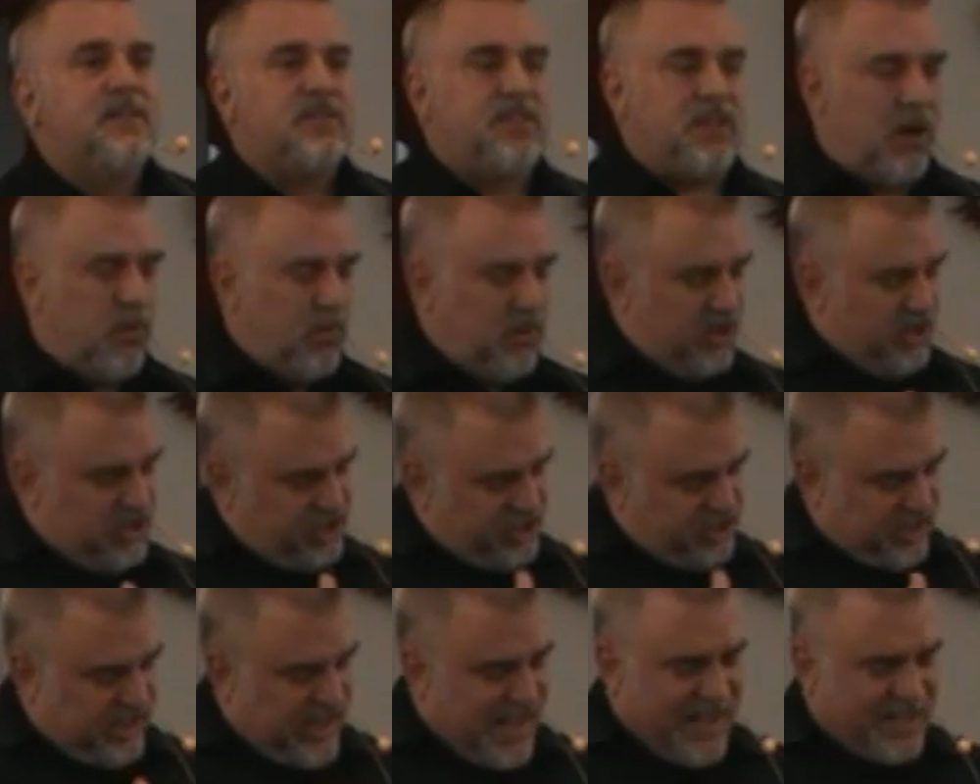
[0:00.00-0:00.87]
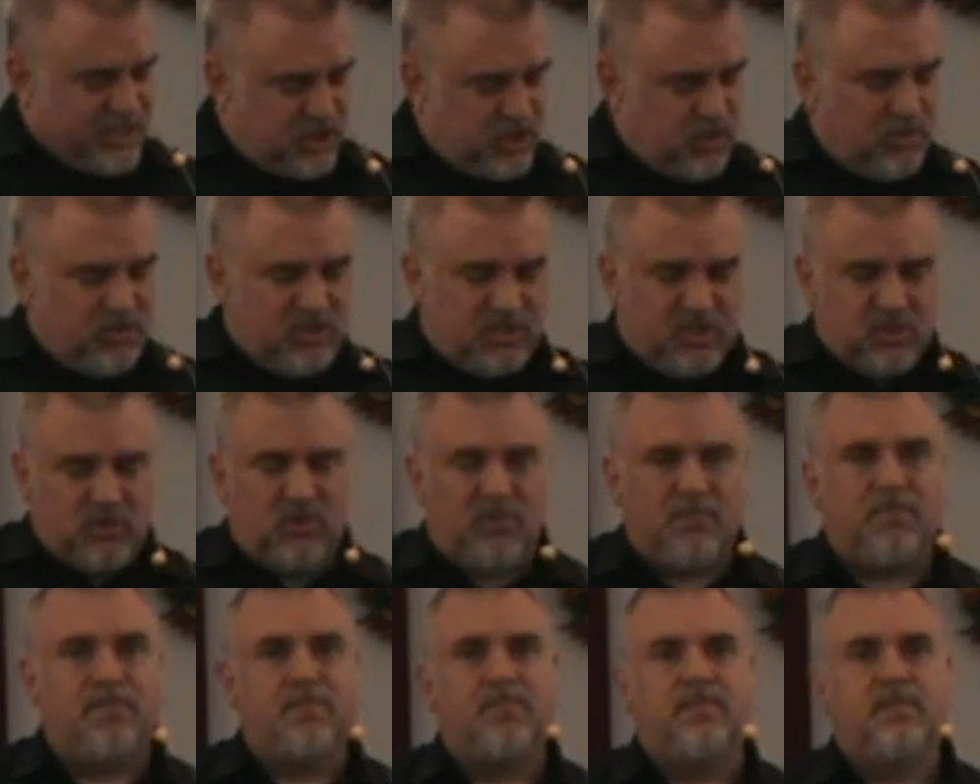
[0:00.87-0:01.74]
So I want to just latch on to
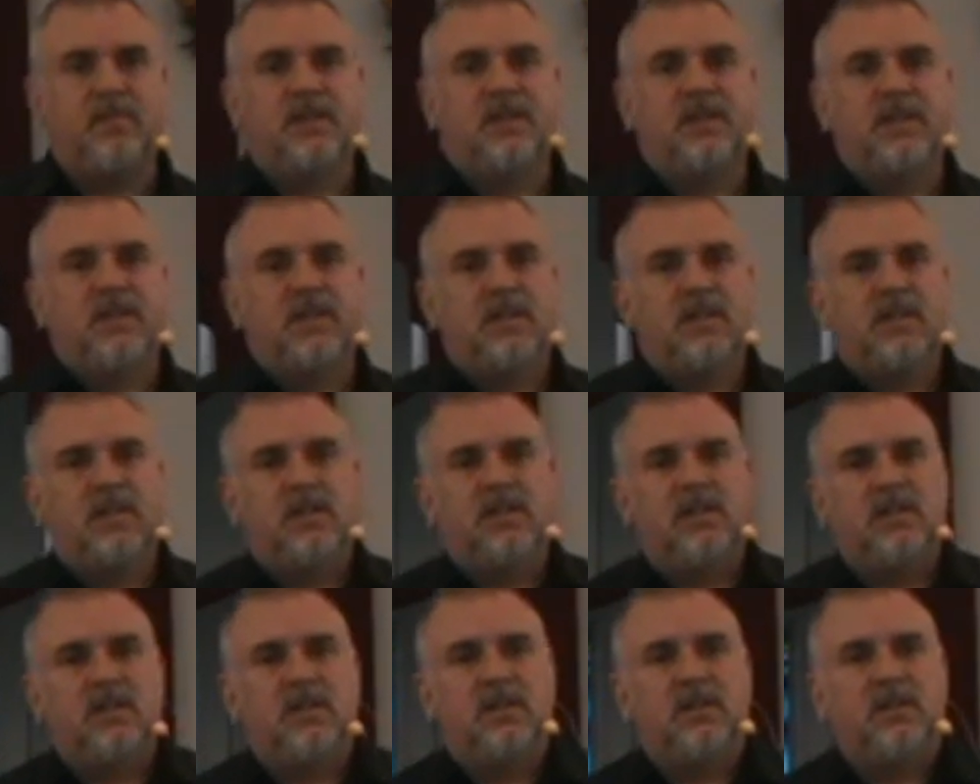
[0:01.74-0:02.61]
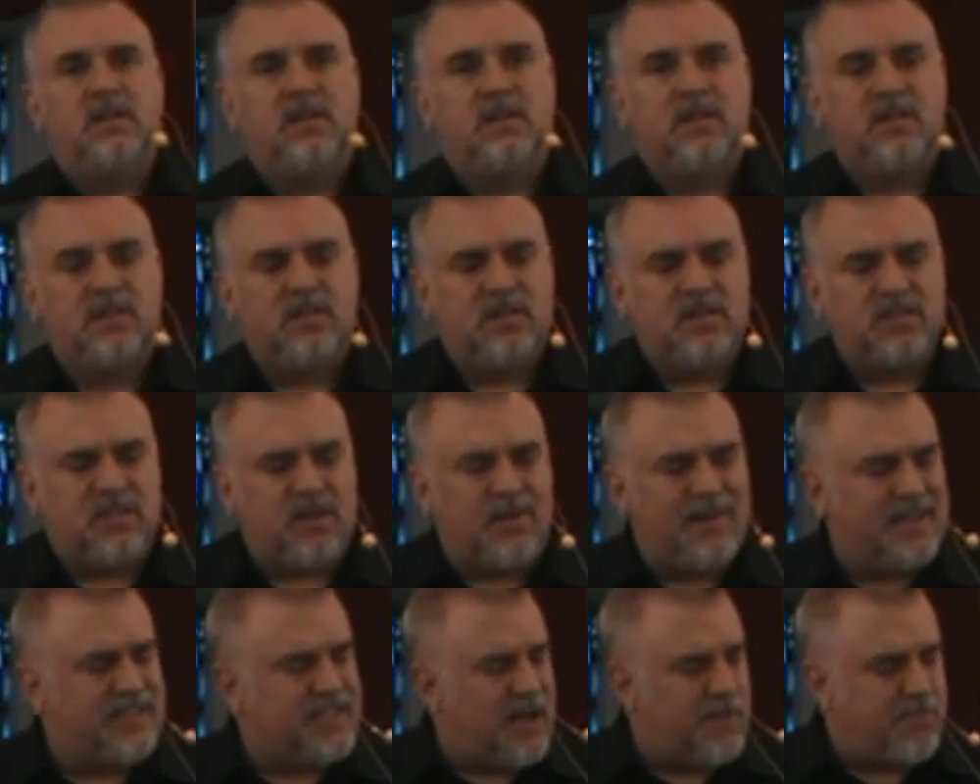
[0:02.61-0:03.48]
them.
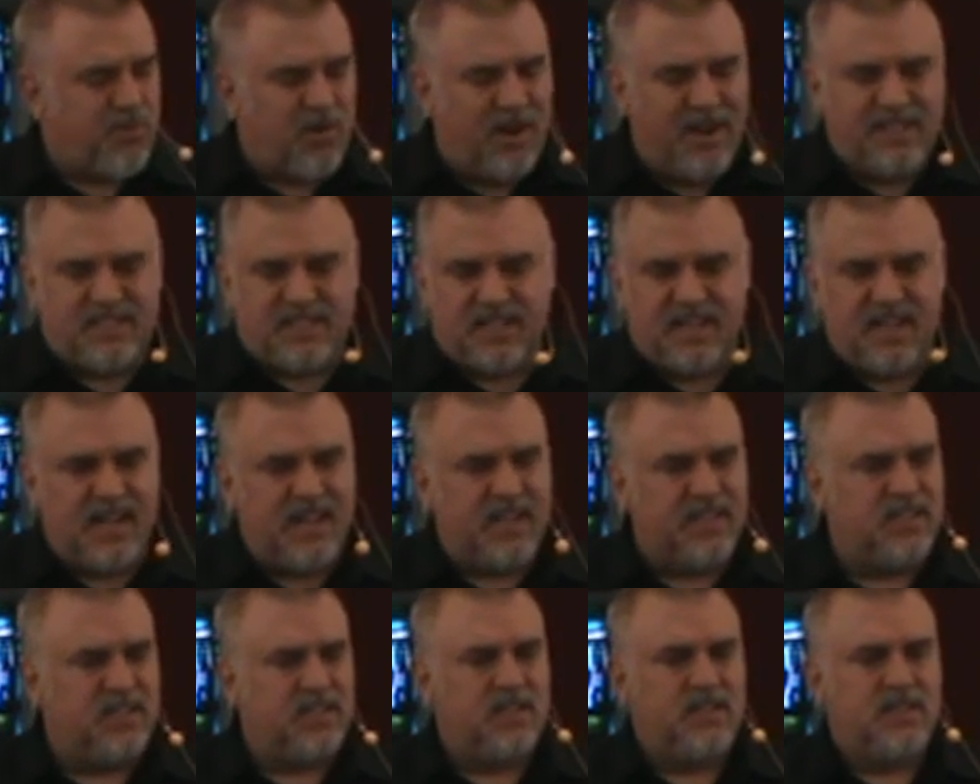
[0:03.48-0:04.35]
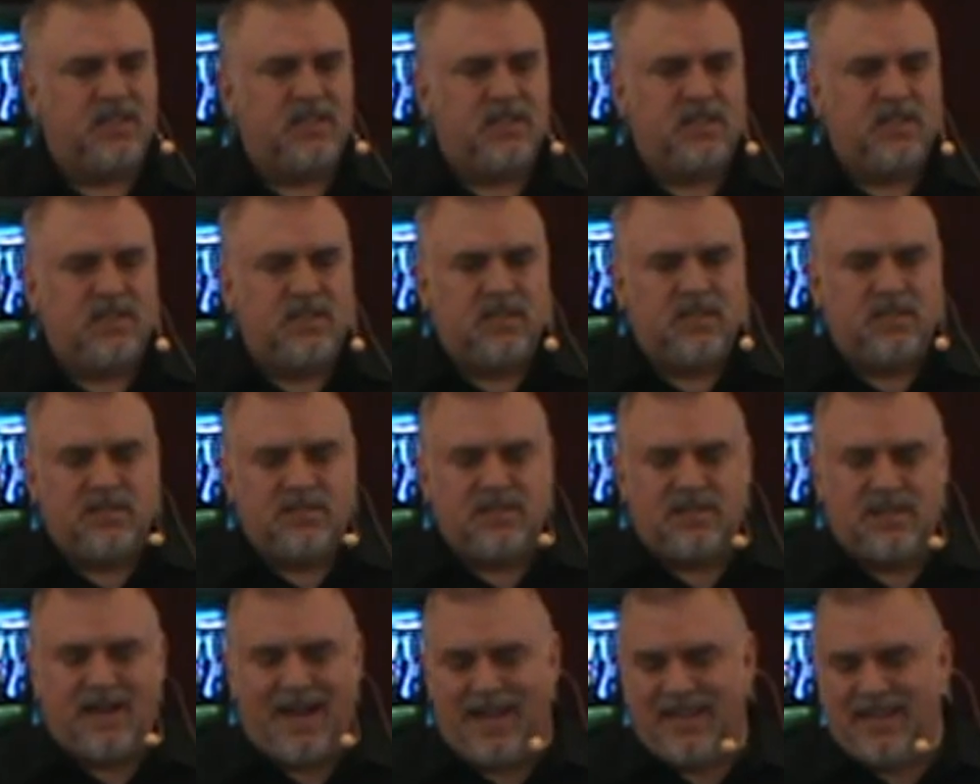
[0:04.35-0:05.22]
So as I pray today,
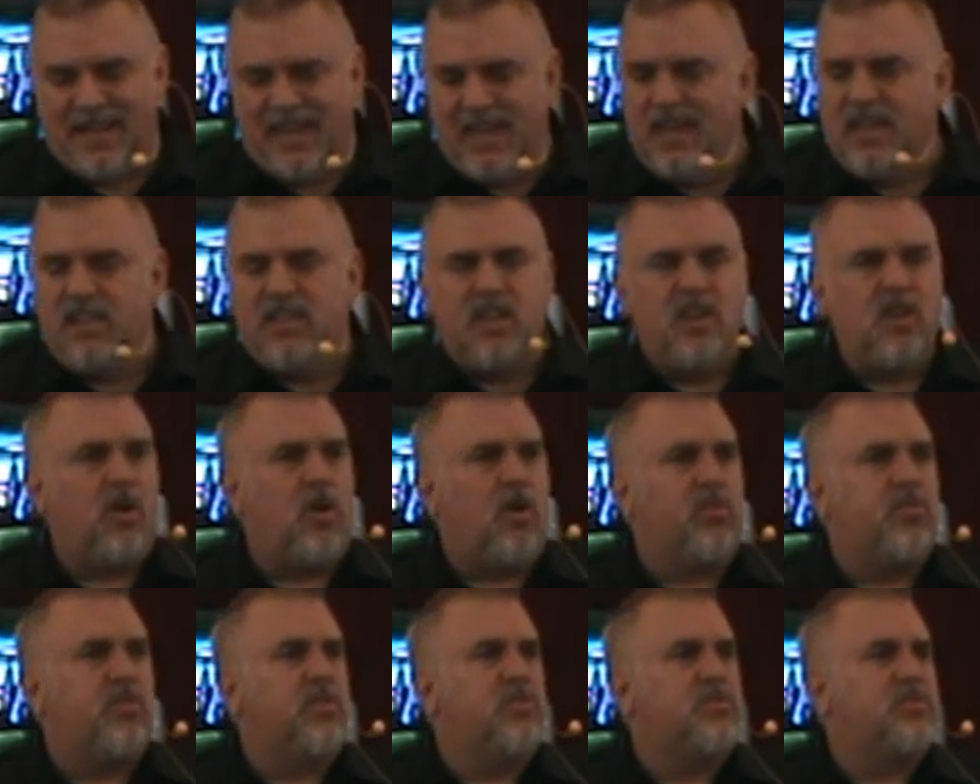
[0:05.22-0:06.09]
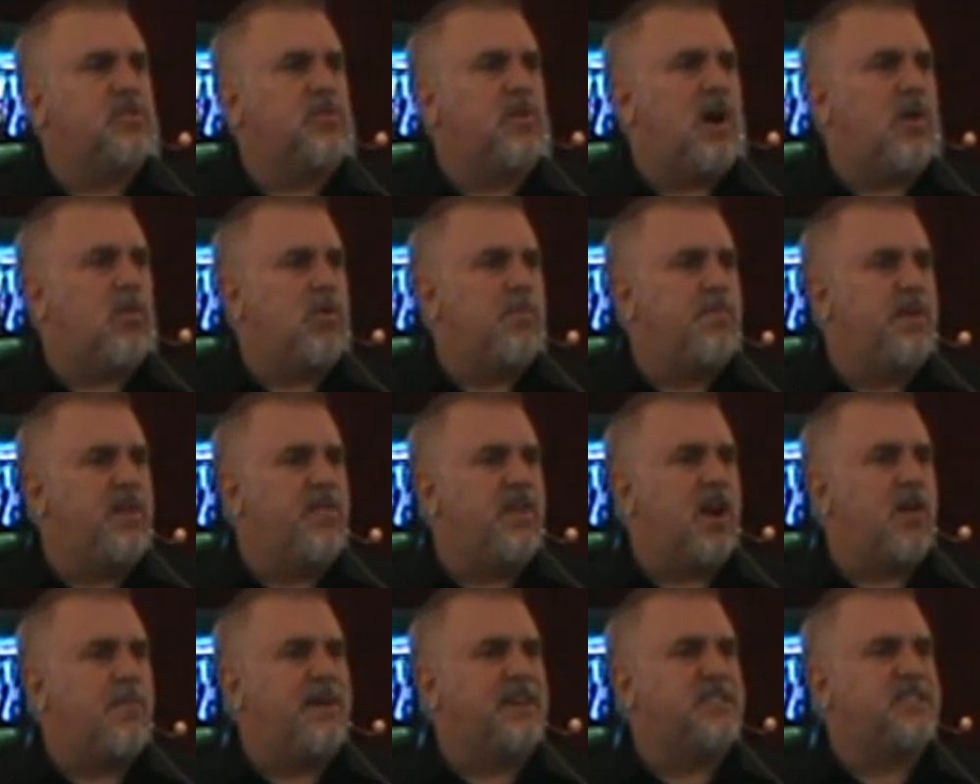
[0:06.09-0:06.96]
I need the altar, so I will be
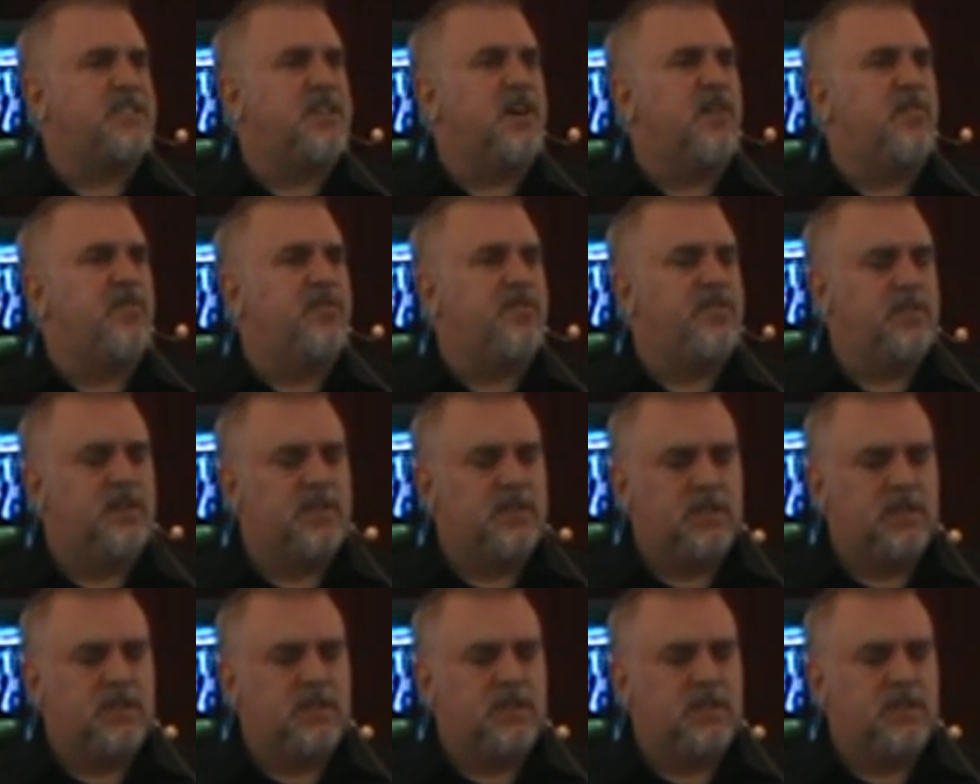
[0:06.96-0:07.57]
there myself.